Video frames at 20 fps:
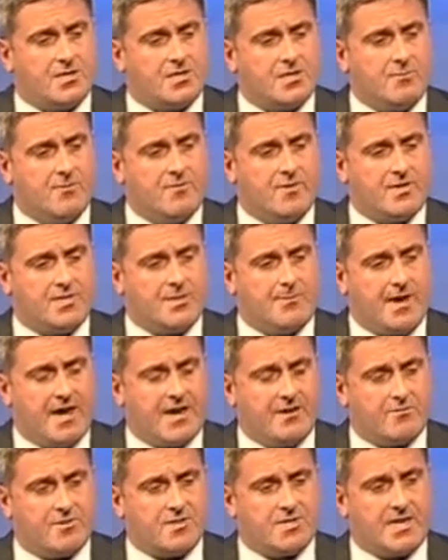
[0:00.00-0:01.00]
Some of it's
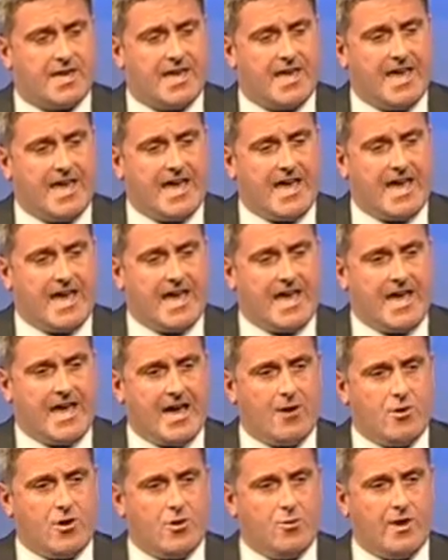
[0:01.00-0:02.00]
about
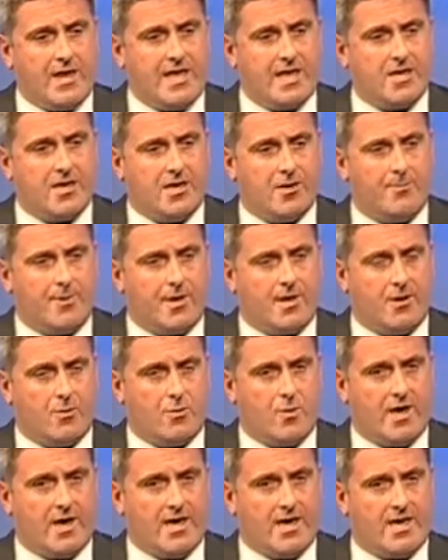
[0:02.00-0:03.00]
how you link up in
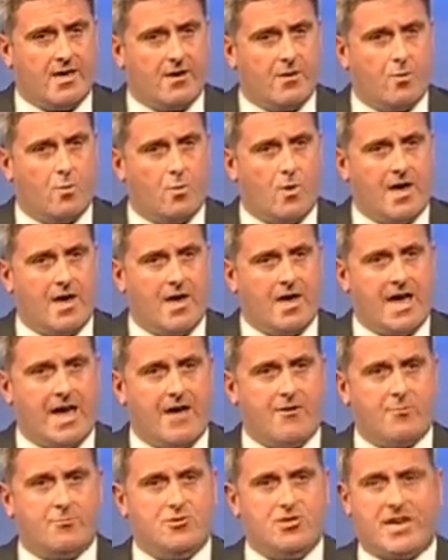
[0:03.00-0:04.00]
a way where
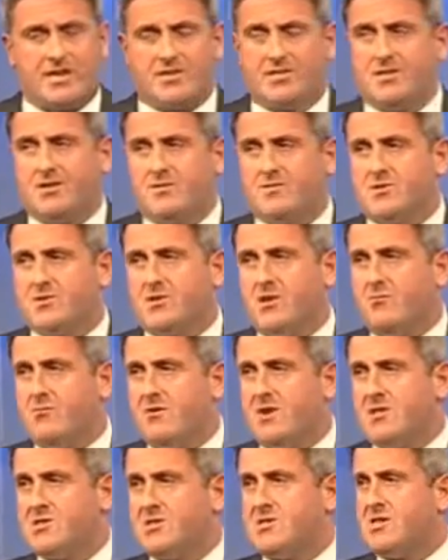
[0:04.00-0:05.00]
our objectives
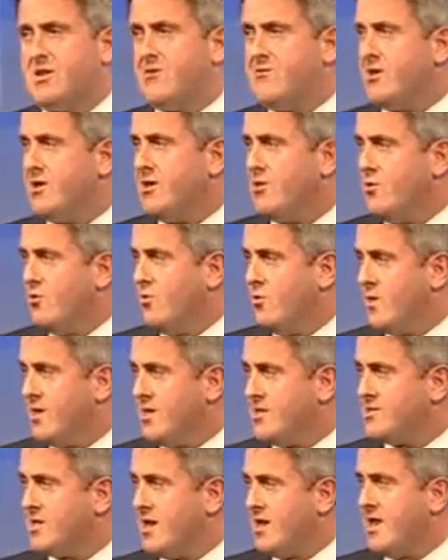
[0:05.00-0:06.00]
don't necessarily
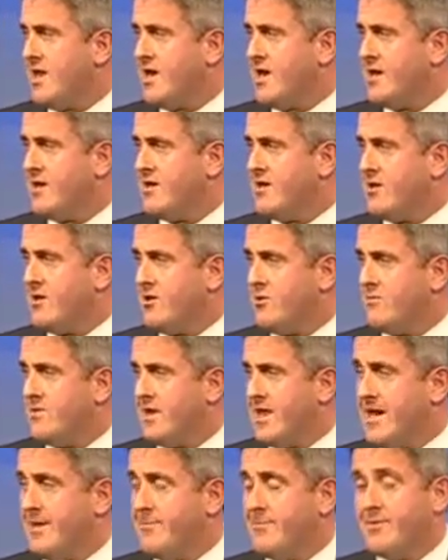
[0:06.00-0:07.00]
always align and
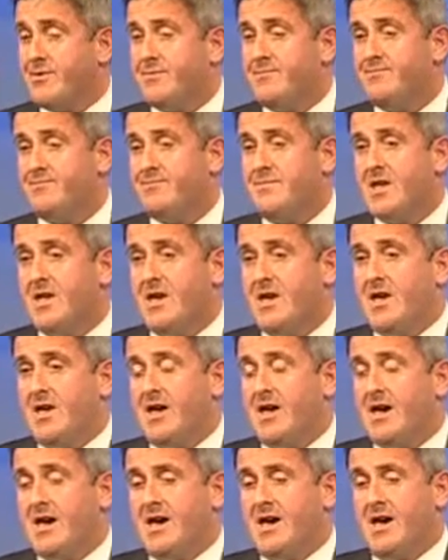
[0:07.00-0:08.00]
overlap.
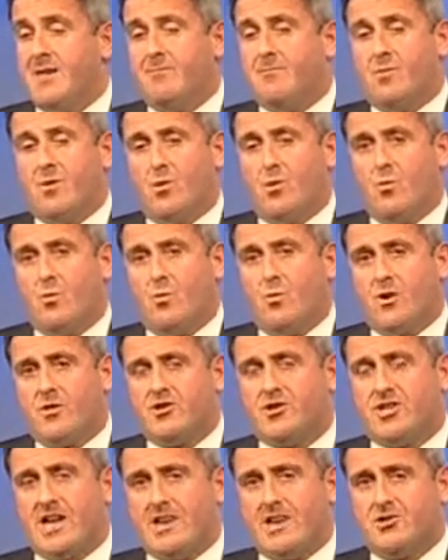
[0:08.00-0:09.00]
One
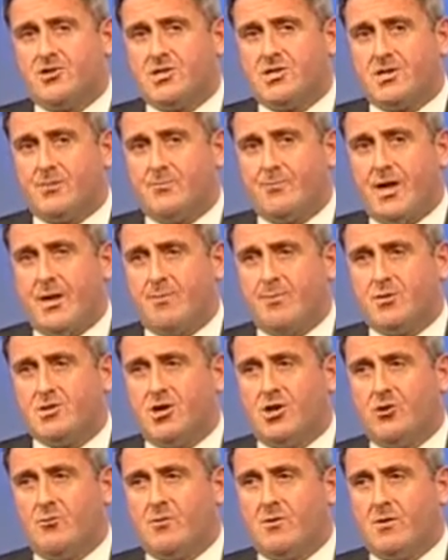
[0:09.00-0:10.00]
of the challenges that people
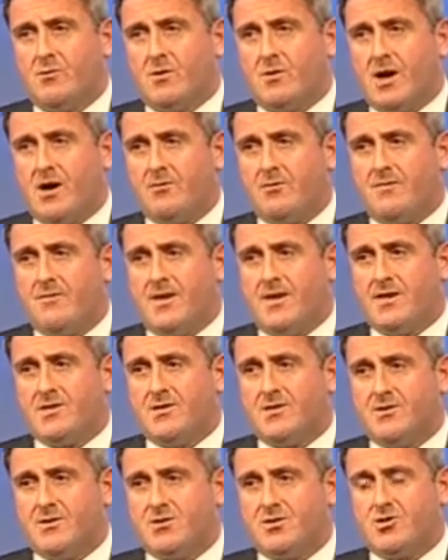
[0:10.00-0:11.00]
told me I would
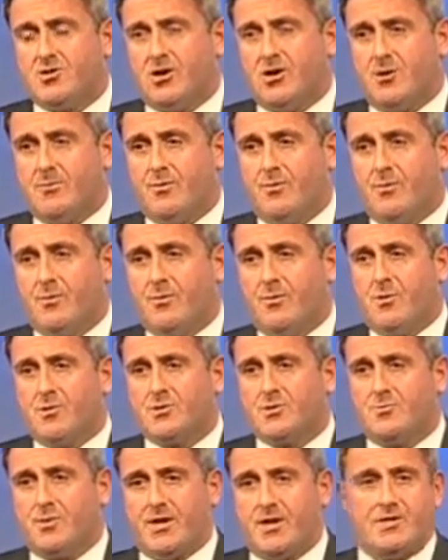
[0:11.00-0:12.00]
face in this job
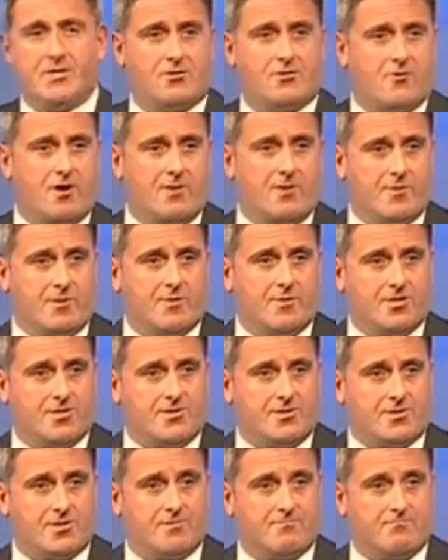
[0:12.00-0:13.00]
was police and crime
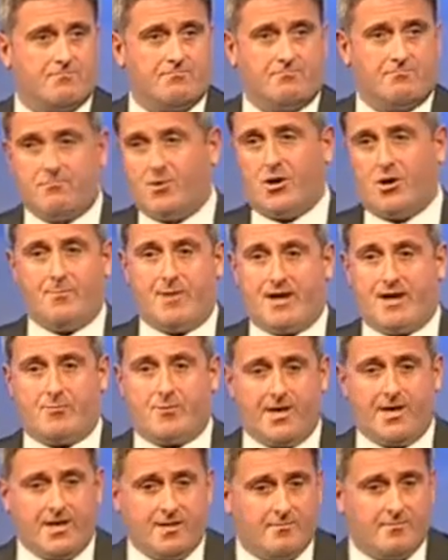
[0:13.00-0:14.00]
commissioners. Not in a bad
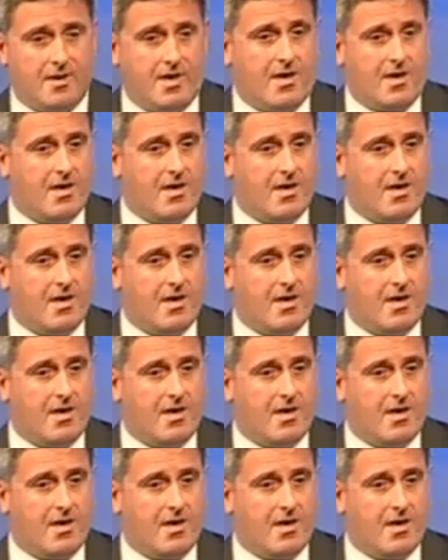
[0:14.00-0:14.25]
way,